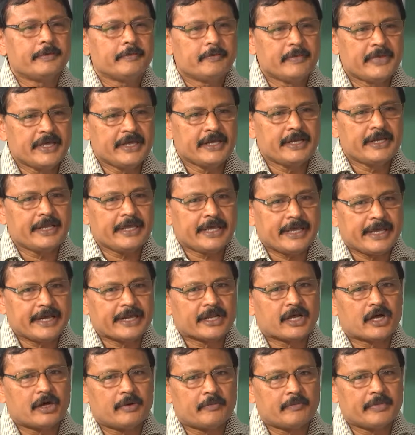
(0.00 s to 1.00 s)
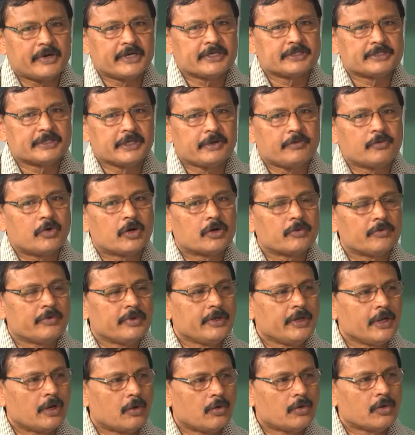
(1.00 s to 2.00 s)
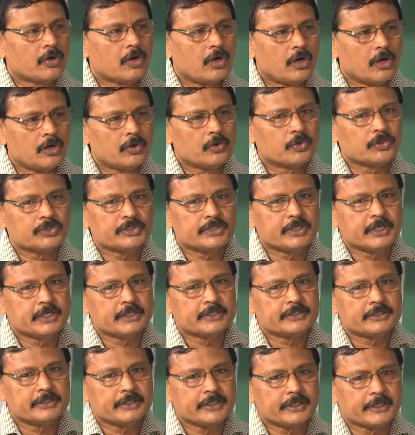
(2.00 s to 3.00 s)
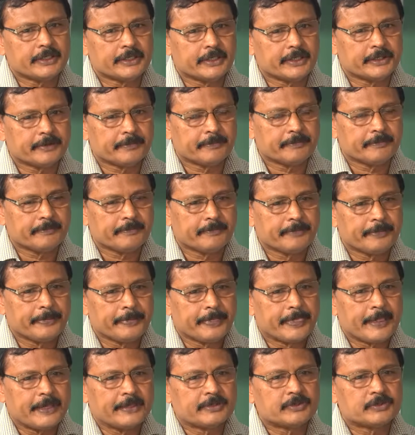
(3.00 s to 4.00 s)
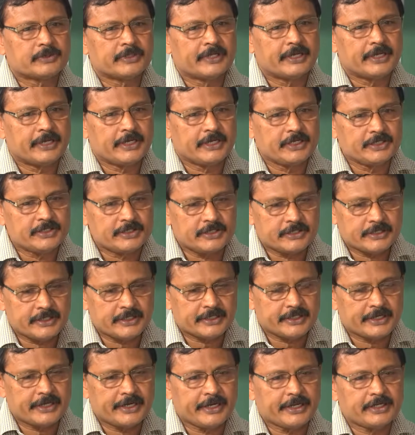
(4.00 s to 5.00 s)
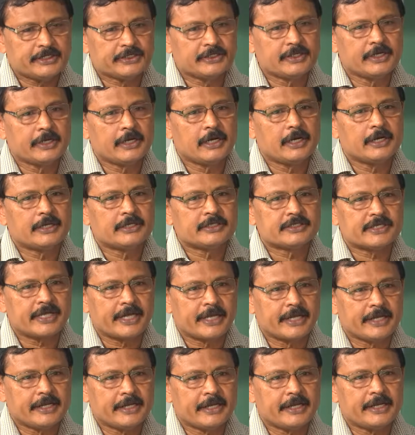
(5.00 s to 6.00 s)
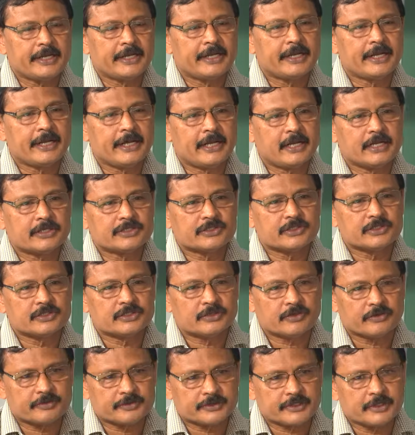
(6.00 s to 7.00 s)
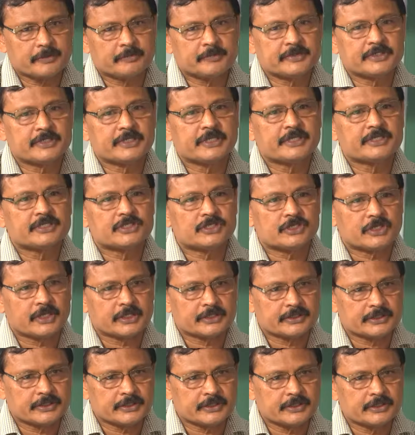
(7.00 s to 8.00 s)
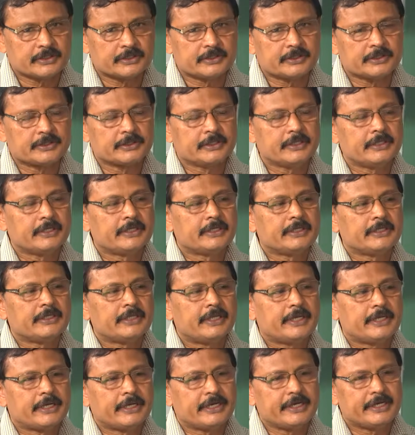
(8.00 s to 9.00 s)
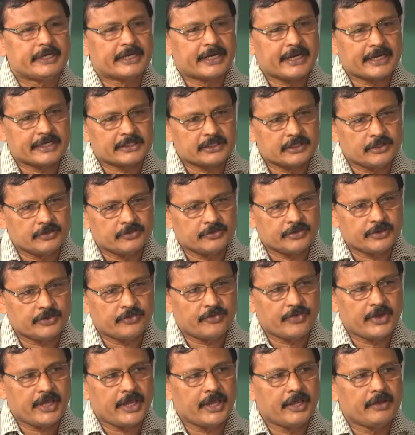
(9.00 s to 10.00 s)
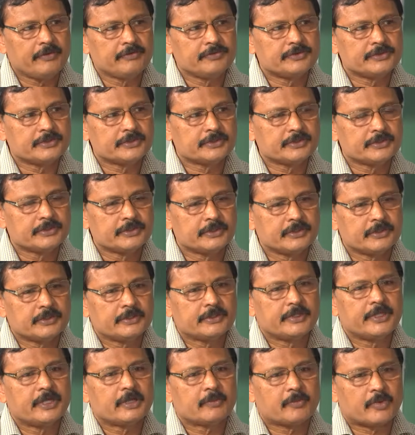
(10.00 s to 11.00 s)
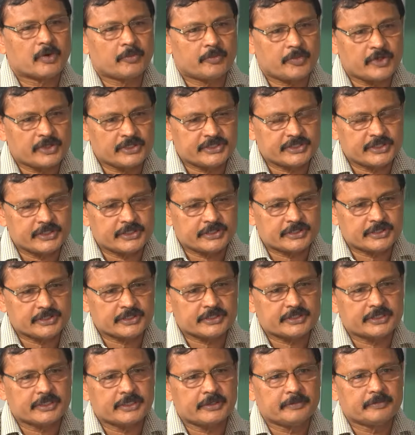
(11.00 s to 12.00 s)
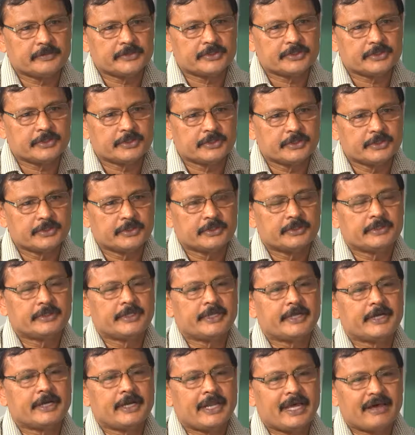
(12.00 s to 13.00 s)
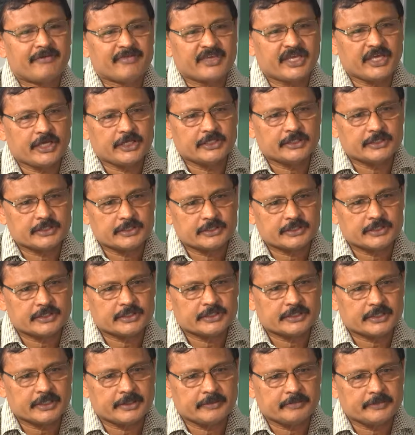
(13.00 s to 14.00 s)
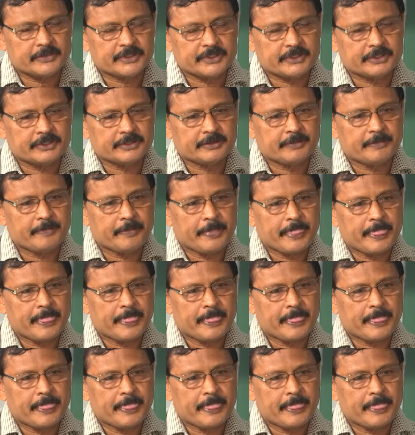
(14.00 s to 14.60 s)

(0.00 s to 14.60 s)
been encompassed in what we now call ocean engineering. So there is the traditional design and analysis of ships and structures, their interaction with the waves, their propulsion systems, their navigation systems,